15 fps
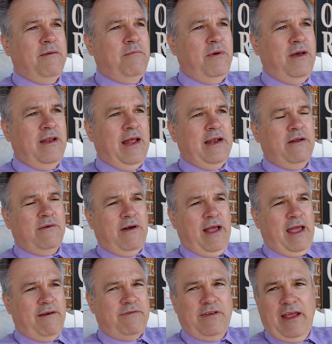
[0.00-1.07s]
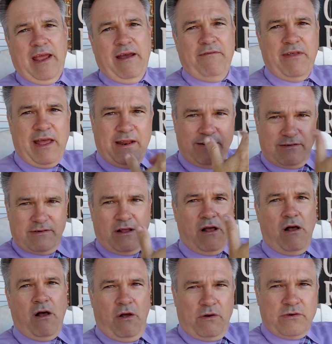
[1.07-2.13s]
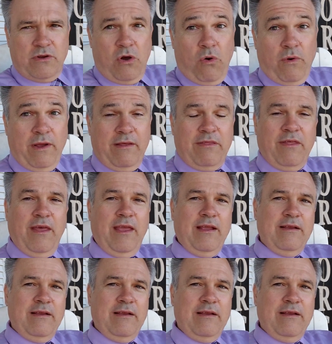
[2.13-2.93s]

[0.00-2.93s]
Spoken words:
but I don't have to have that ongoing thing